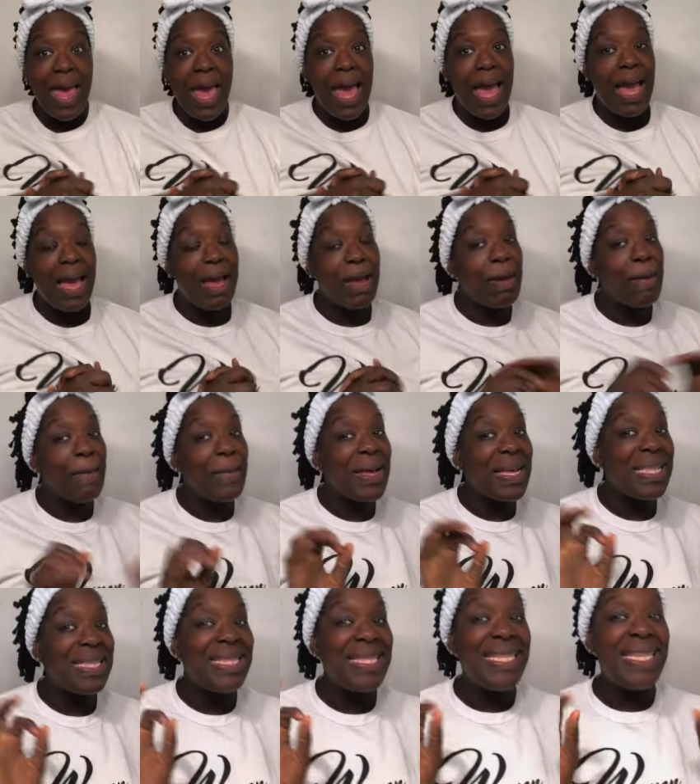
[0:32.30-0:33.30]
I'm
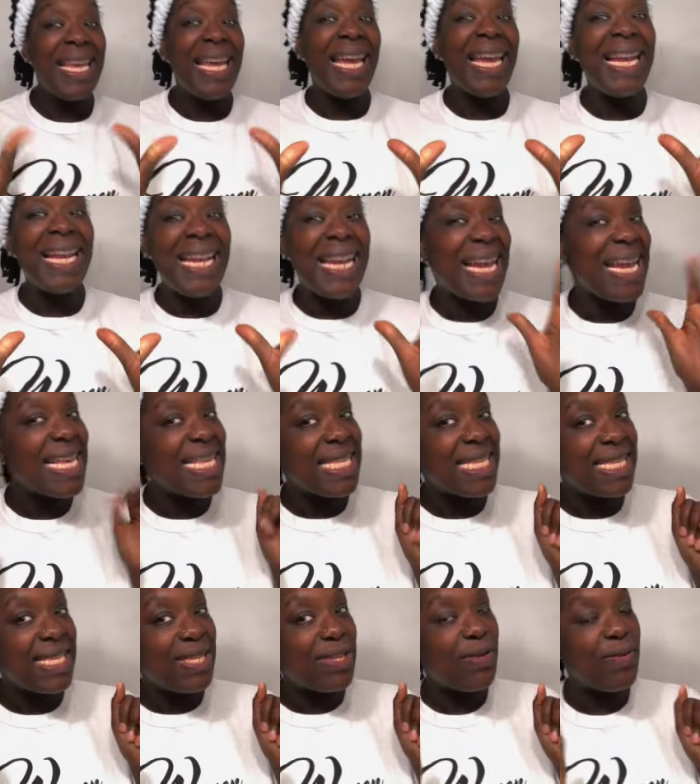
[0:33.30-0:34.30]
ten days
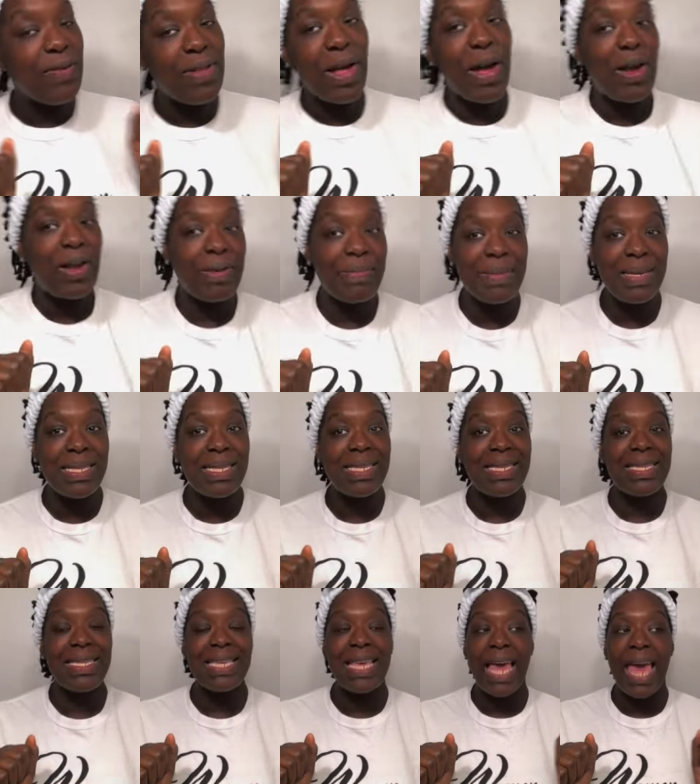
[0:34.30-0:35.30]
into
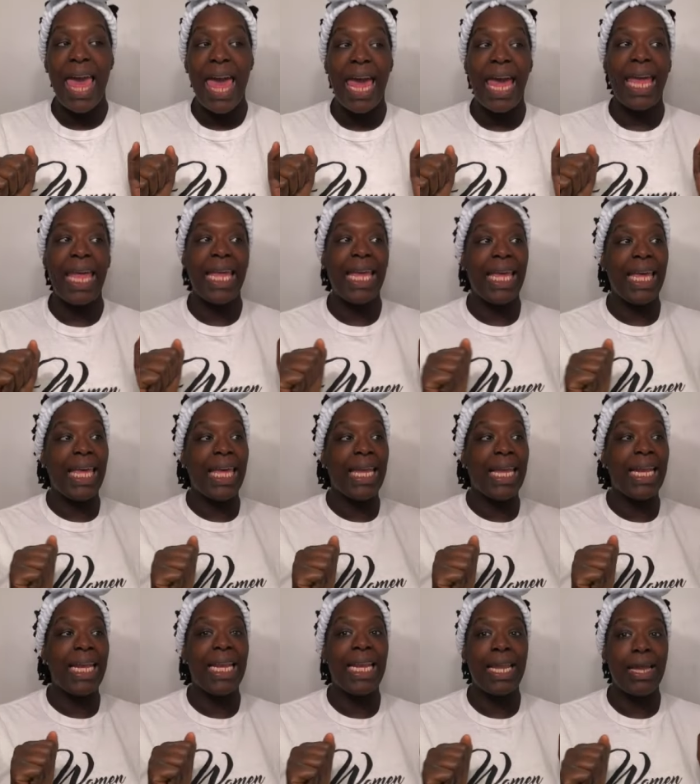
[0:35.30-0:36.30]
Vlogmas
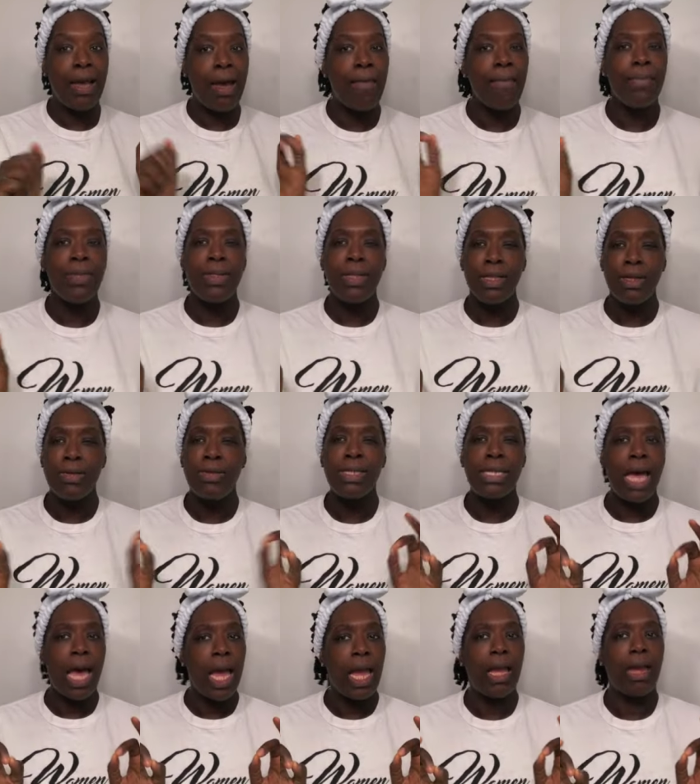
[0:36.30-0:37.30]
and I'm a little
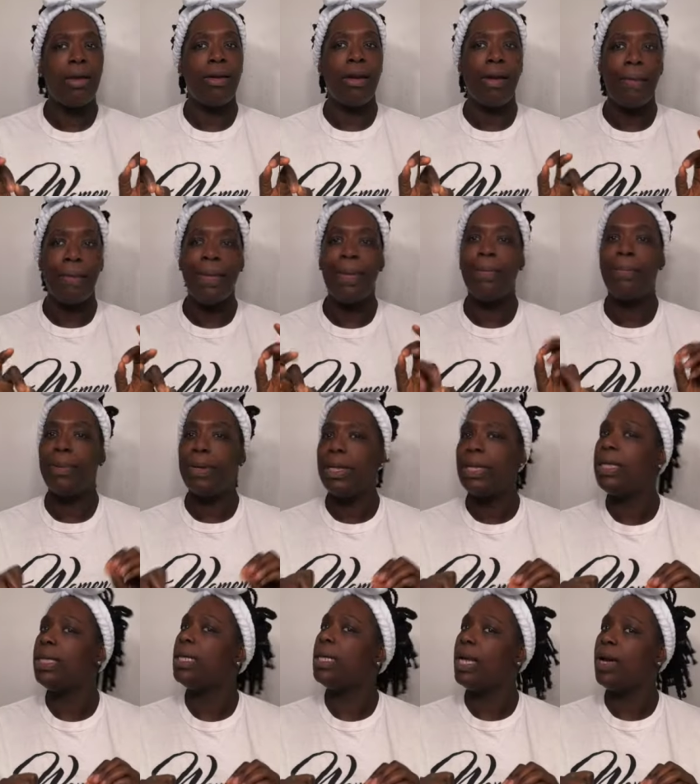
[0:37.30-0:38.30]
tired. I've been
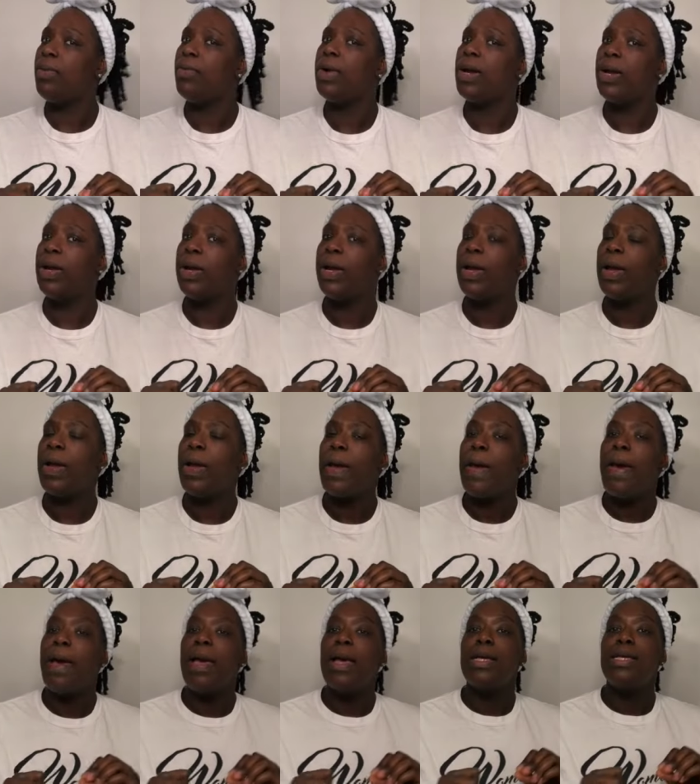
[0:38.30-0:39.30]
putting in that work.
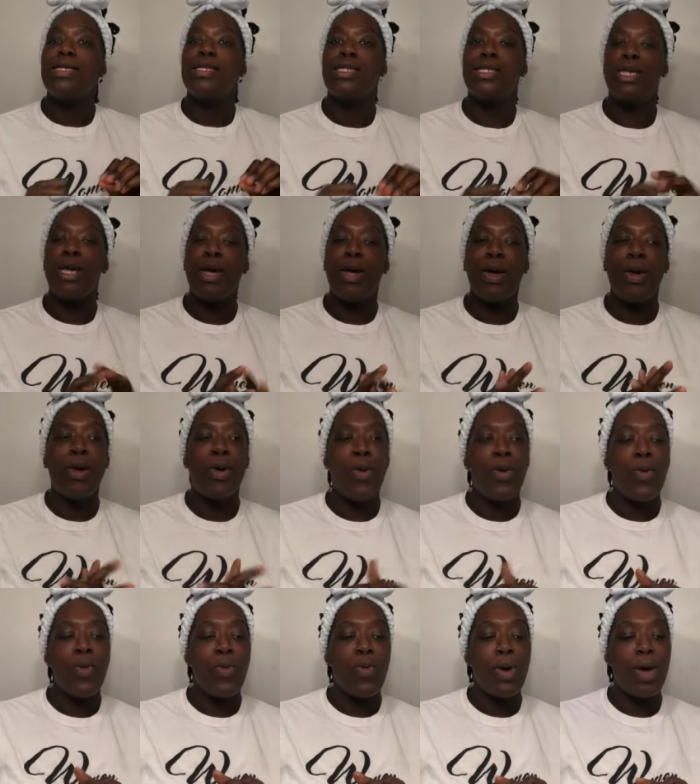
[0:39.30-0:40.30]

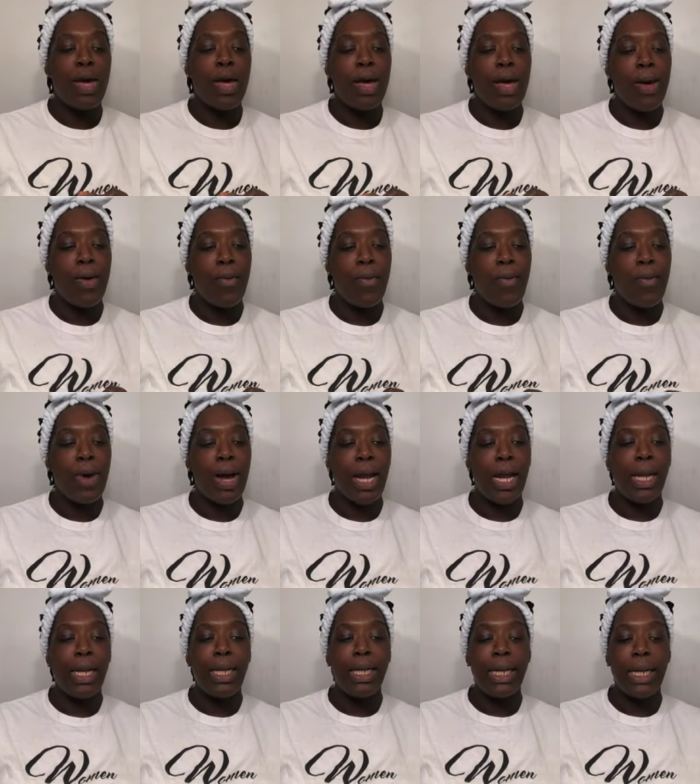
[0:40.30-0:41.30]
So
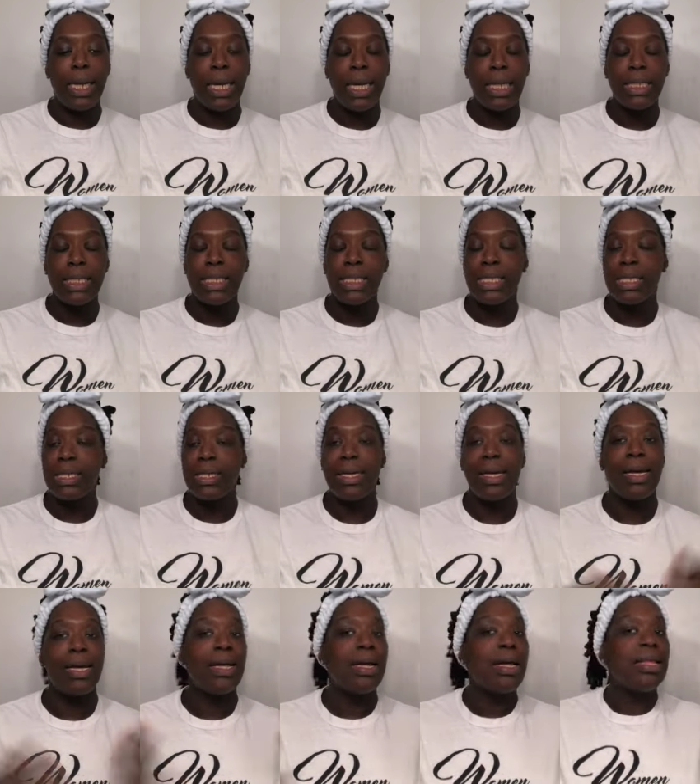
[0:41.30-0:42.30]
why not
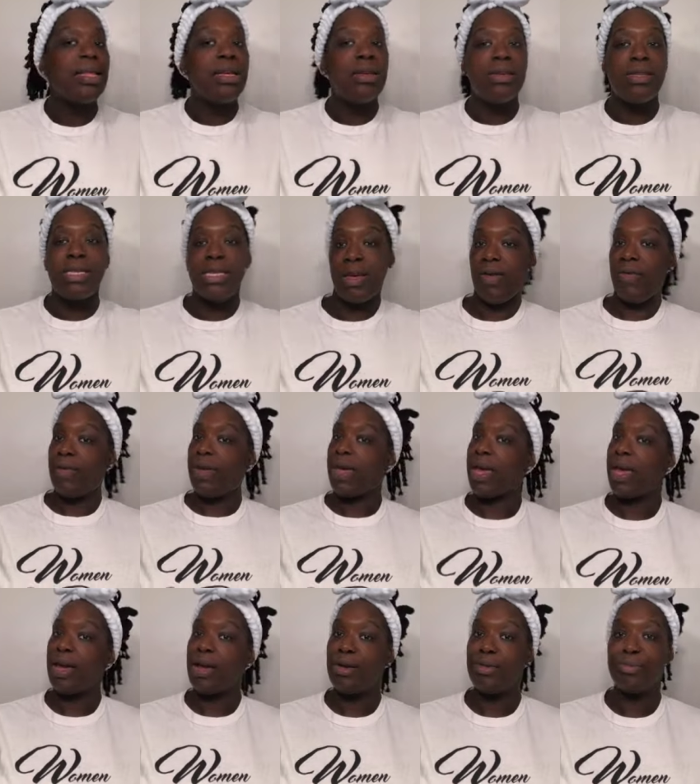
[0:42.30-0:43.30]
a little
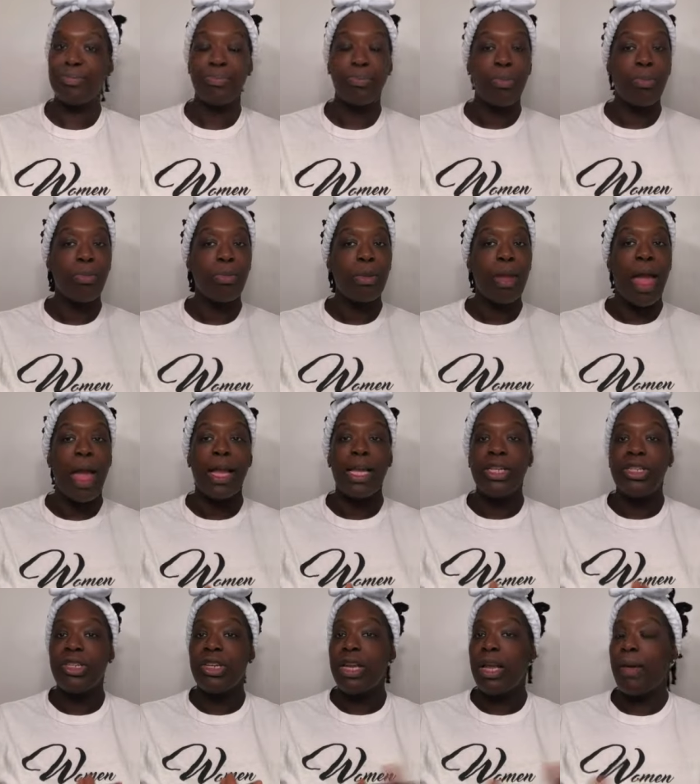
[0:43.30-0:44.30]
self-care? I can
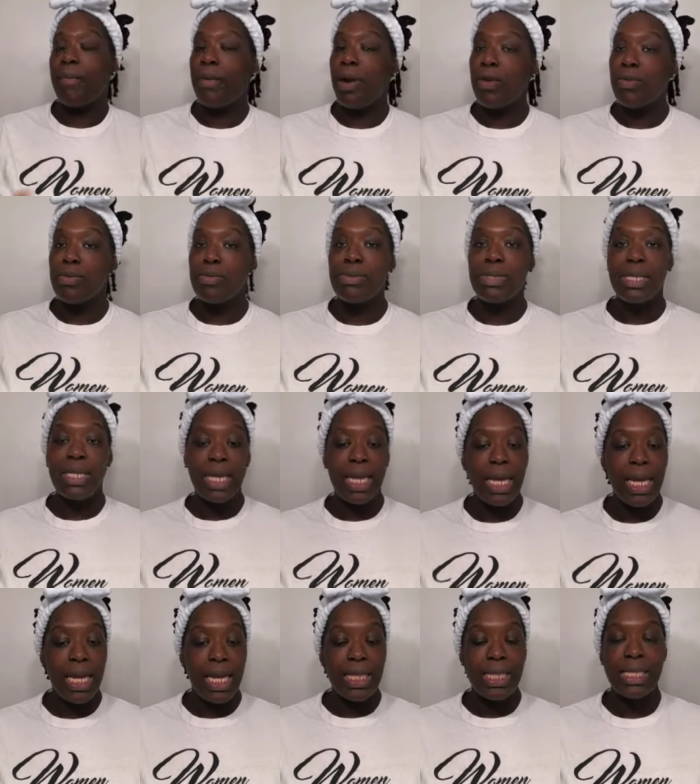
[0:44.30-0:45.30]
show y'all my
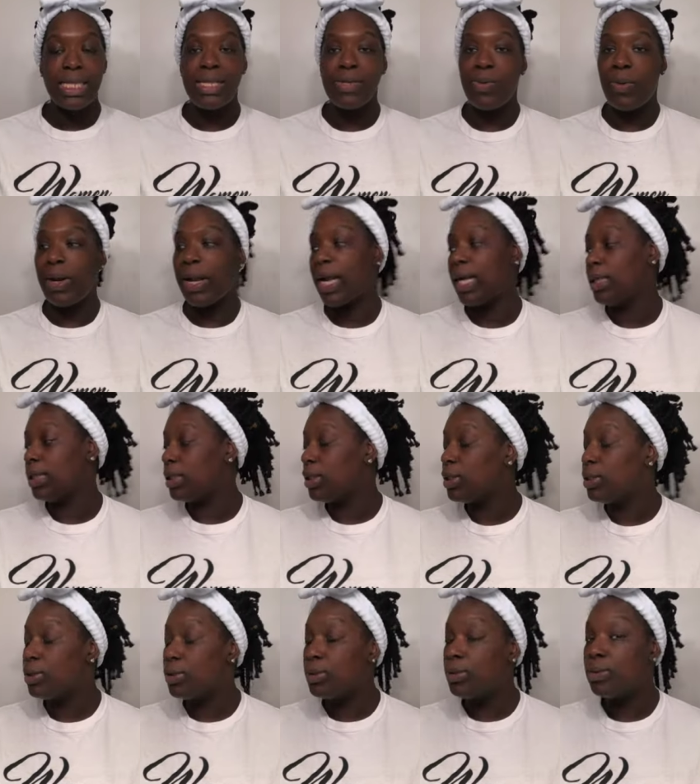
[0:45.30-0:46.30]
routine. This is what I
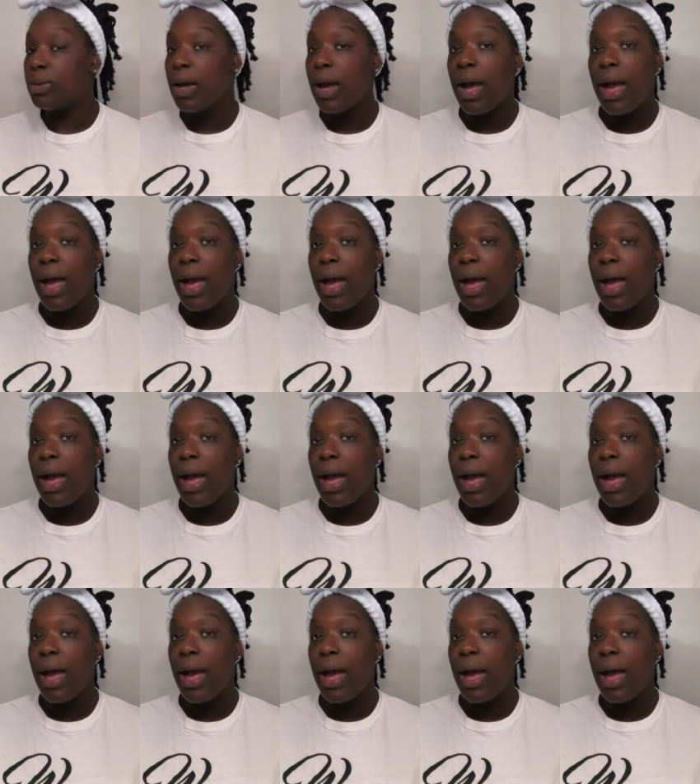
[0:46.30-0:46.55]
do.